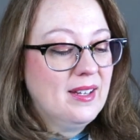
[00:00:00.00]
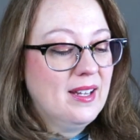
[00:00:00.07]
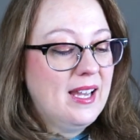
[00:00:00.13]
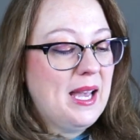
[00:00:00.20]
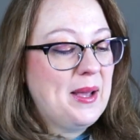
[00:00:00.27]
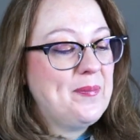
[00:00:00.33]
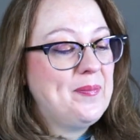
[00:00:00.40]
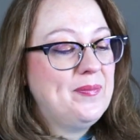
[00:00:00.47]
Okay.
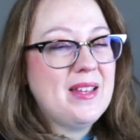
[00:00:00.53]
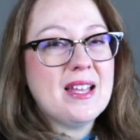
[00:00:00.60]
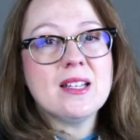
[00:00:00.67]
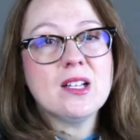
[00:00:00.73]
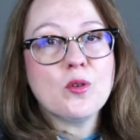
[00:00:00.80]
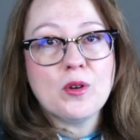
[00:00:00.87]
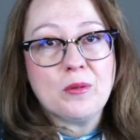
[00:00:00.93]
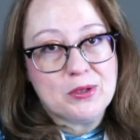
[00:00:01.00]
Not
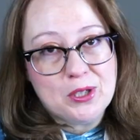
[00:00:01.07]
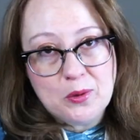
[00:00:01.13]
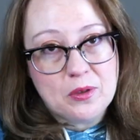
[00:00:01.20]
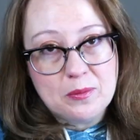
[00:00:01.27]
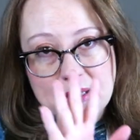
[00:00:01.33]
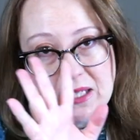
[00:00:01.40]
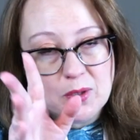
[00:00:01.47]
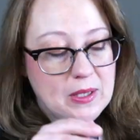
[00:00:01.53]
that group two
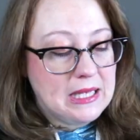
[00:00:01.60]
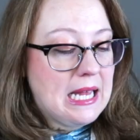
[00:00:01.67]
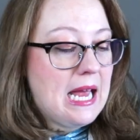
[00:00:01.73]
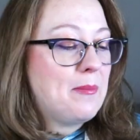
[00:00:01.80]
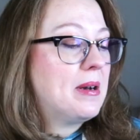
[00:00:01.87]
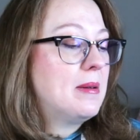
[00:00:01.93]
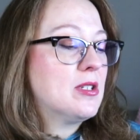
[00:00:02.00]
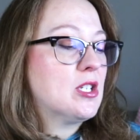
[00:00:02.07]
would be doing
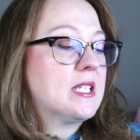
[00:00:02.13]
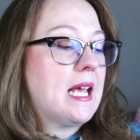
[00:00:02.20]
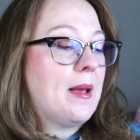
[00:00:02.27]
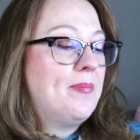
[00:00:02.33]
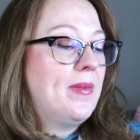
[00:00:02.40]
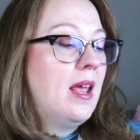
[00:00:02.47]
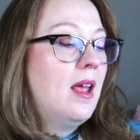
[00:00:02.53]
that, but I'm just saying.